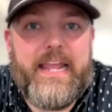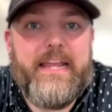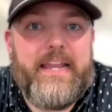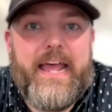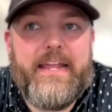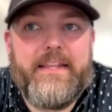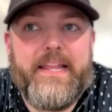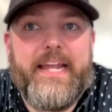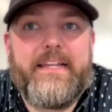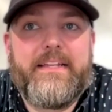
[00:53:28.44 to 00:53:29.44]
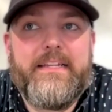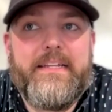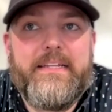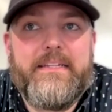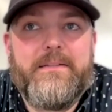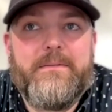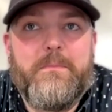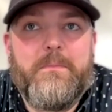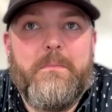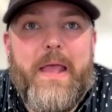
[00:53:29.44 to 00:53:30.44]
And I like,
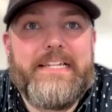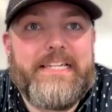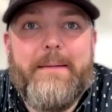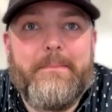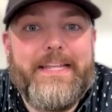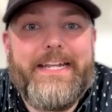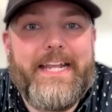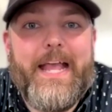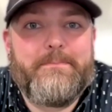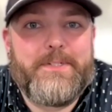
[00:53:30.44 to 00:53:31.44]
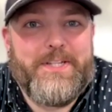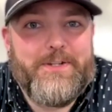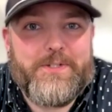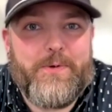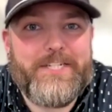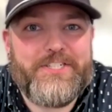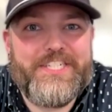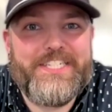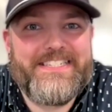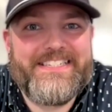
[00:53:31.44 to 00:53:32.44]
as I'm leading up to those
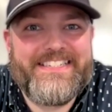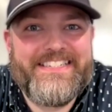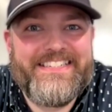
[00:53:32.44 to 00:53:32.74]
questions.